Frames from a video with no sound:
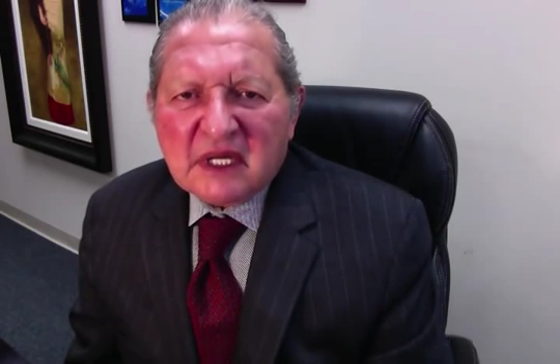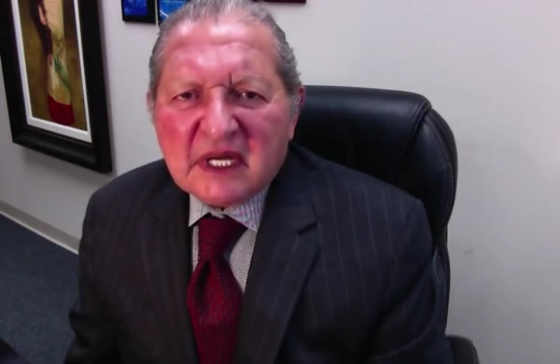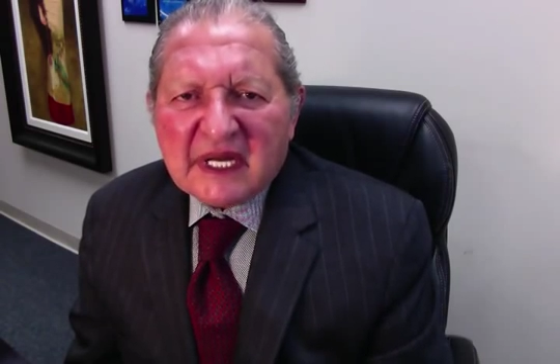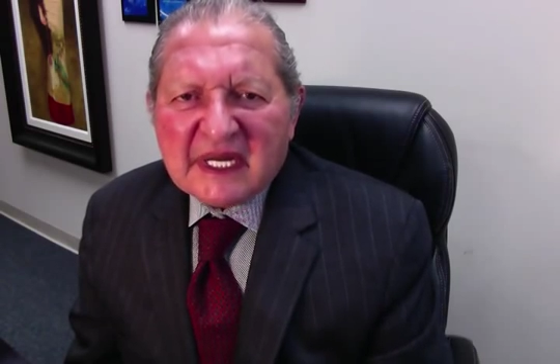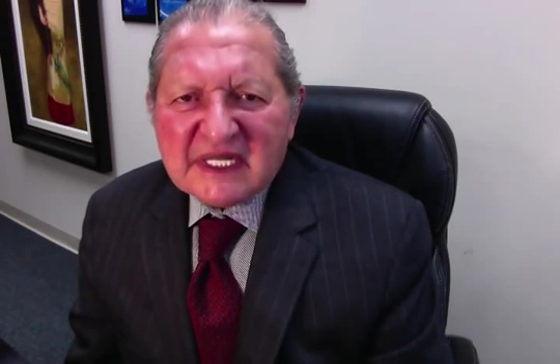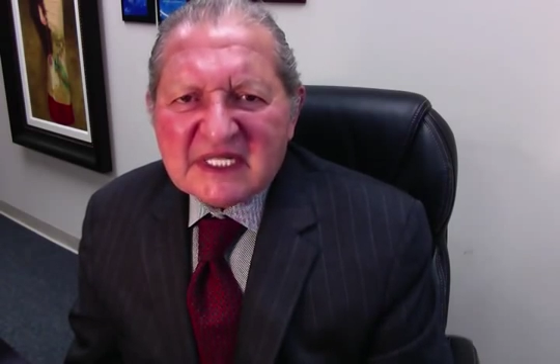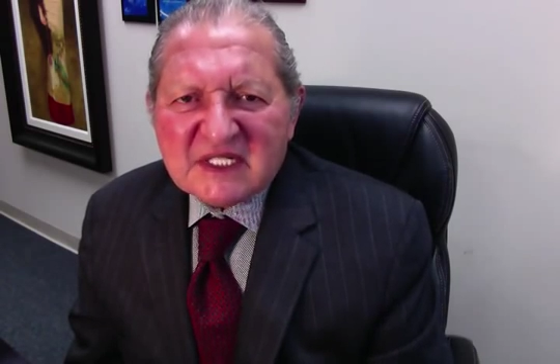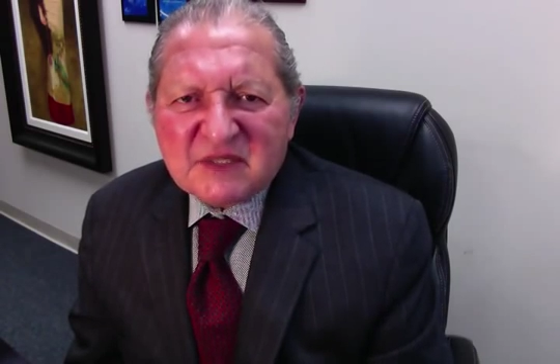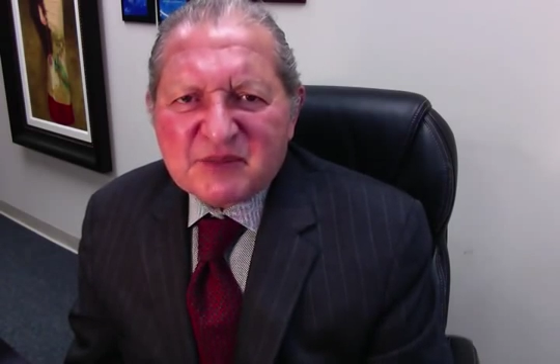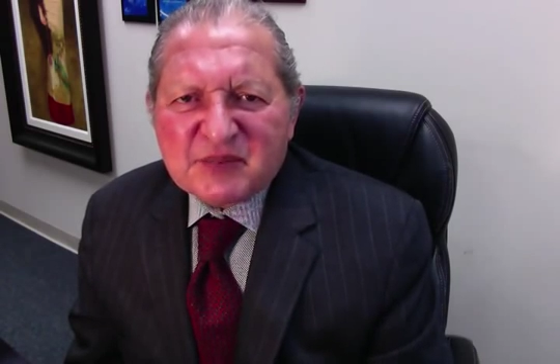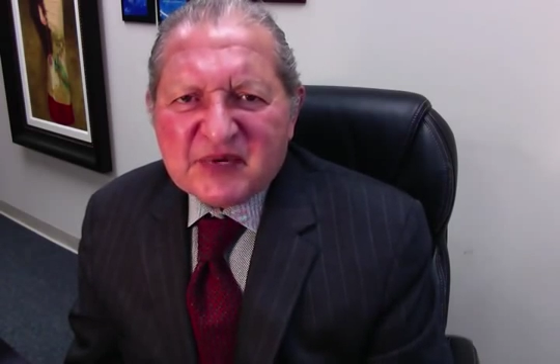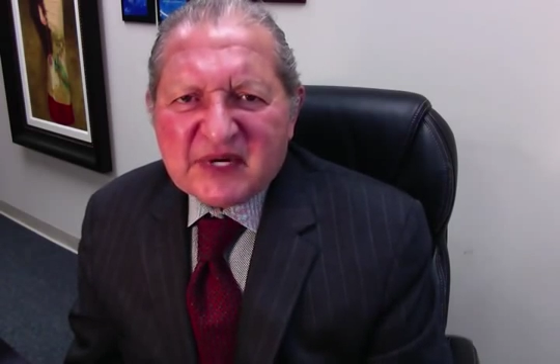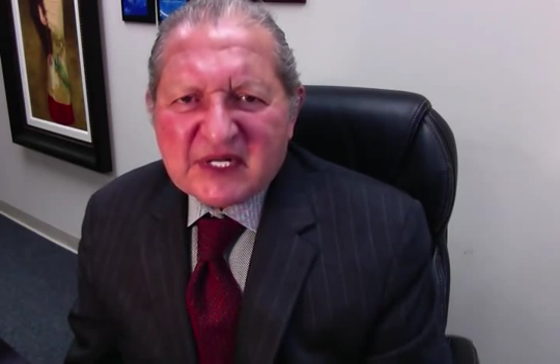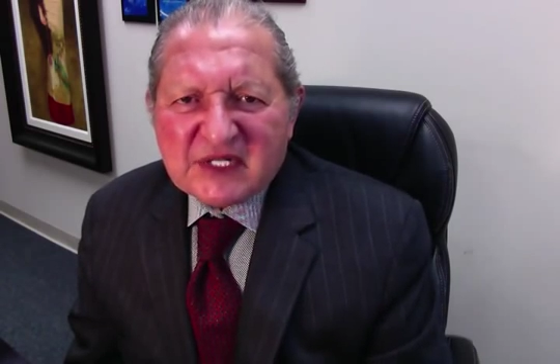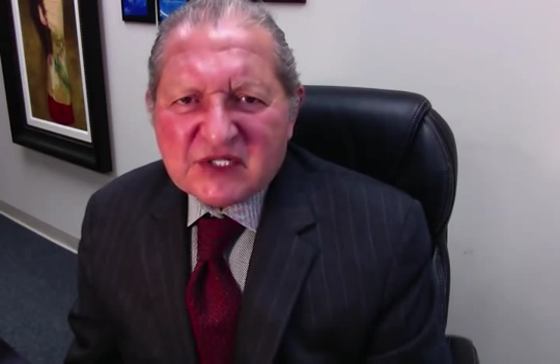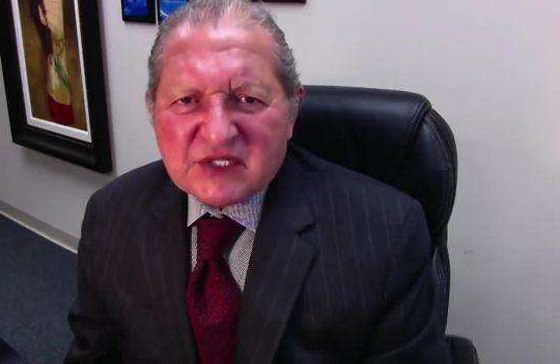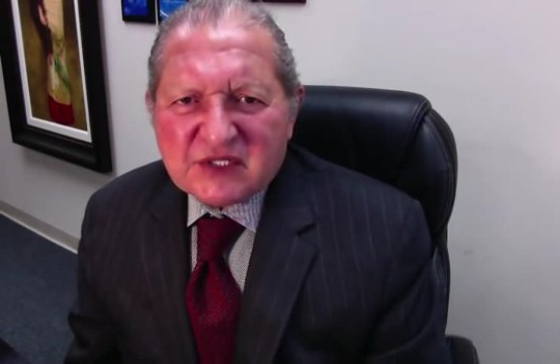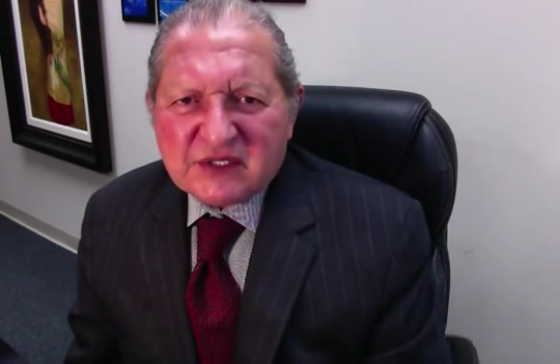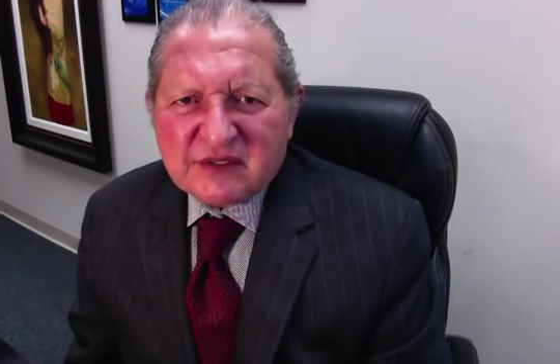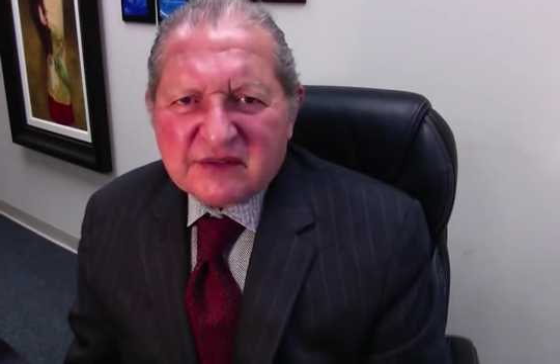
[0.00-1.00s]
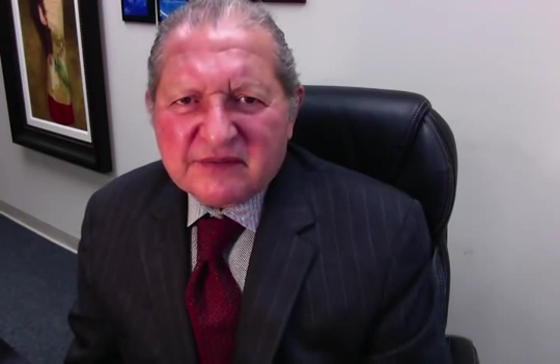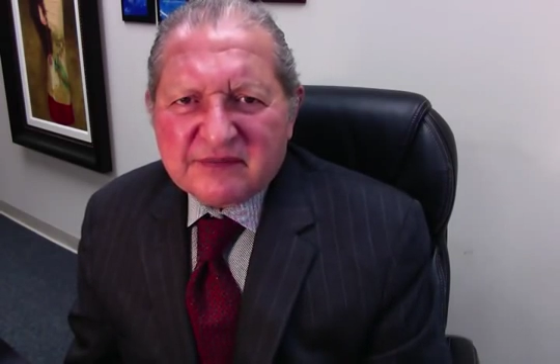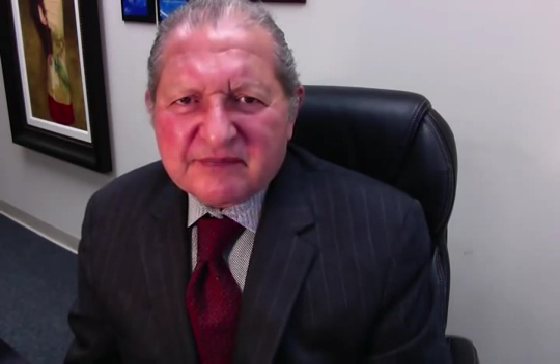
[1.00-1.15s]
and depression.